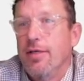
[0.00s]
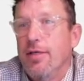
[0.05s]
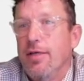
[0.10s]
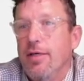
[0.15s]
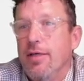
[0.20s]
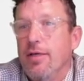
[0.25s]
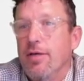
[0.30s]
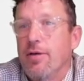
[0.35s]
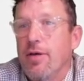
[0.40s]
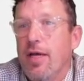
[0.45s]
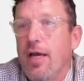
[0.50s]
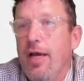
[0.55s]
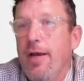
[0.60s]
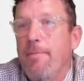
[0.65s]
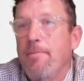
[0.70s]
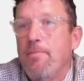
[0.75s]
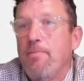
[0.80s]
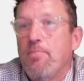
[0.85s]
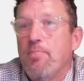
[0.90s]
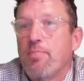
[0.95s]
Okay?
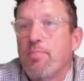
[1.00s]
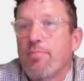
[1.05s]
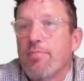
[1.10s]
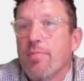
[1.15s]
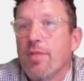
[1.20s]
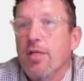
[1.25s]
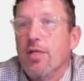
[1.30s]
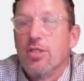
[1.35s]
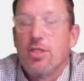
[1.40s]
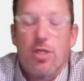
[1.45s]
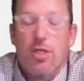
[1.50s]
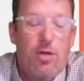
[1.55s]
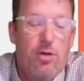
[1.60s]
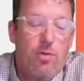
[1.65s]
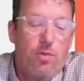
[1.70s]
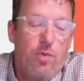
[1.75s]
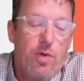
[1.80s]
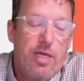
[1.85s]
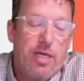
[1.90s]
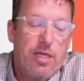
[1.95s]
So
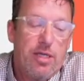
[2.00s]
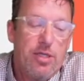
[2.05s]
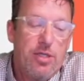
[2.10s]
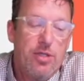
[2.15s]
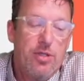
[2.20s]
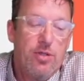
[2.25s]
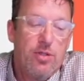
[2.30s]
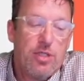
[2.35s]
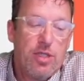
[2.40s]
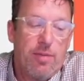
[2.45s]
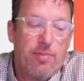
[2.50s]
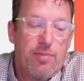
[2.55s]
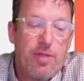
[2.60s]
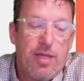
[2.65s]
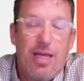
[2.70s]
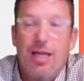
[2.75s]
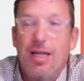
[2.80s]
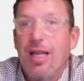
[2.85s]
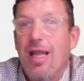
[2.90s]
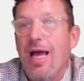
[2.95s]
we can do
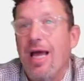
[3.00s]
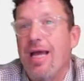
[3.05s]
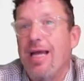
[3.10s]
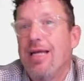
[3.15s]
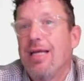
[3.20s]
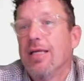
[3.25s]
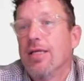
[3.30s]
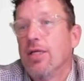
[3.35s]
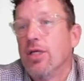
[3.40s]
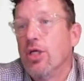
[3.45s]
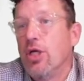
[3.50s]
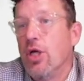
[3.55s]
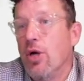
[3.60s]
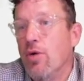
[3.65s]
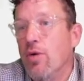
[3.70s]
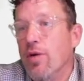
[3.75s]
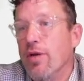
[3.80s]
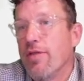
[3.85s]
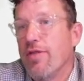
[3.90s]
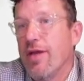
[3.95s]
something like
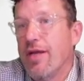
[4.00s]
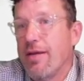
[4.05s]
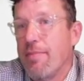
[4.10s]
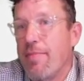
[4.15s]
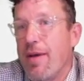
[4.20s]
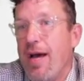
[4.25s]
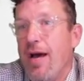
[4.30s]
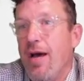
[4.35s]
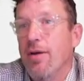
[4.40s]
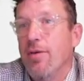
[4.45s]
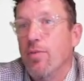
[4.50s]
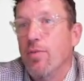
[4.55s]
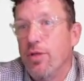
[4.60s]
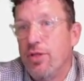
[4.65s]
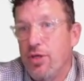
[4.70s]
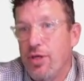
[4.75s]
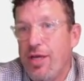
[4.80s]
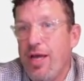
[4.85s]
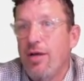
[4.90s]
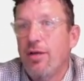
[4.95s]
go and think about with
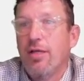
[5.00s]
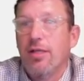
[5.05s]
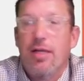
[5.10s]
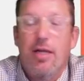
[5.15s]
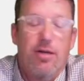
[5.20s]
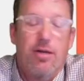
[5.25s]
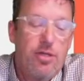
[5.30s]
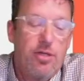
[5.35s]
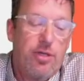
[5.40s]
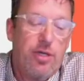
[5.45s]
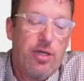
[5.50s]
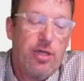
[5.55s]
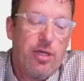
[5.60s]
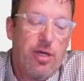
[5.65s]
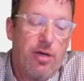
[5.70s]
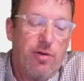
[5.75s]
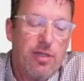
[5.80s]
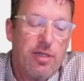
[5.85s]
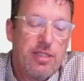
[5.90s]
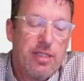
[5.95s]
your calculator. You could
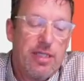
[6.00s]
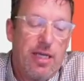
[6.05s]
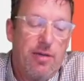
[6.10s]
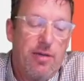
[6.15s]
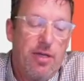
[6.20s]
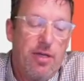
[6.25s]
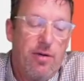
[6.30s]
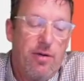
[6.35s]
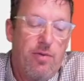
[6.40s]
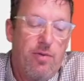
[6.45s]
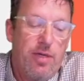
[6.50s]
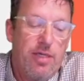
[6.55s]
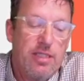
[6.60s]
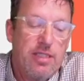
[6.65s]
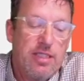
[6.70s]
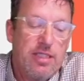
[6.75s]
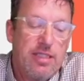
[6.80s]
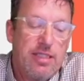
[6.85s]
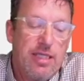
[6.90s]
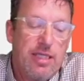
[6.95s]
go and say, what is
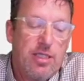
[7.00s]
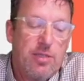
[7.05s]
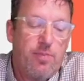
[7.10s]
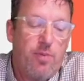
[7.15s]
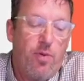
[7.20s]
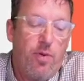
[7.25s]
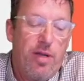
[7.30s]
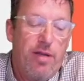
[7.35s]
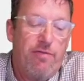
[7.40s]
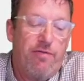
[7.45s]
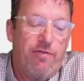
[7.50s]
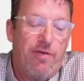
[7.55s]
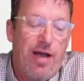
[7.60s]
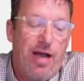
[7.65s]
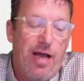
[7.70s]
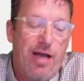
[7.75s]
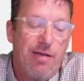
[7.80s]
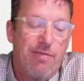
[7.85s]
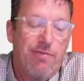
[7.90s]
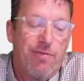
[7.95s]

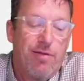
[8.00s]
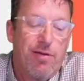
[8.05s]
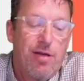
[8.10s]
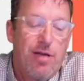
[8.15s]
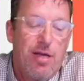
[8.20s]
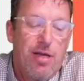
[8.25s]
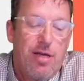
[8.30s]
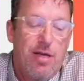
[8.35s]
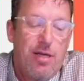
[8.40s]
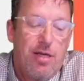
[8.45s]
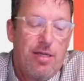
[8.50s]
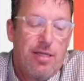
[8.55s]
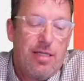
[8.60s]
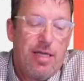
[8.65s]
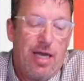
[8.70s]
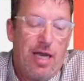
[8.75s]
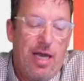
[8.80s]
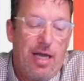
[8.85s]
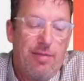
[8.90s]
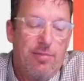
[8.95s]
6.5
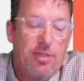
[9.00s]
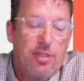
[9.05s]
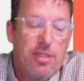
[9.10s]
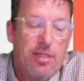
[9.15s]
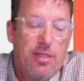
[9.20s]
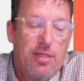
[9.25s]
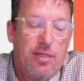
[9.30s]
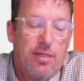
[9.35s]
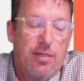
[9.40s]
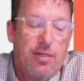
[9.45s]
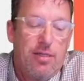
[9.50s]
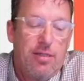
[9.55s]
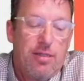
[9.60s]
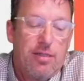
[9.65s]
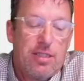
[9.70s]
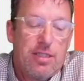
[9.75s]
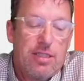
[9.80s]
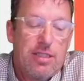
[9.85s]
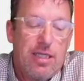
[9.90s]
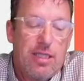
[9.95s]
times
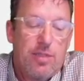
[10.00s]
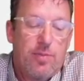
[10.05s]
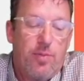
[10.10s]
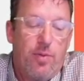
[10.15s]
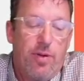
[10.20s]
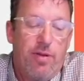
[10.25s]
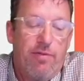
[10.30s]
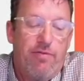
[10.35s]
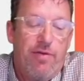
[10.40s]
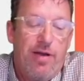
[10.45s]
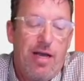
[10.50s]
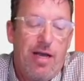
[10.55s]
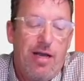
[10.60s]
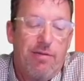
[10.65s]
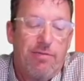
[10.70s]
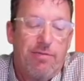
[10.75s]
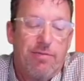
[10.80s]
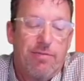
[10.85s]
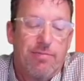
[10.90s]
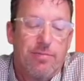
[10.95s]
6.5?
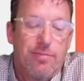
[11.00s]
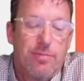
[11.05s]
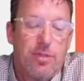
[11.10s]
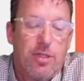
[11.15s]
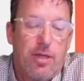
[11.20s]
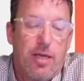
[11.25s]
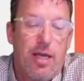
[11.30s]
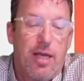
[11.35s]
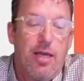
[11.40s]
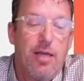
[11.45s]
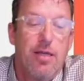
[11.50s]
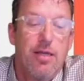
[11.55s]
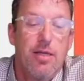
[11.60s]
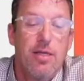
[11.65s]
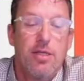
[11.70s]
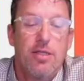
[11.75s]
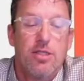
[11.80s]
Okay, so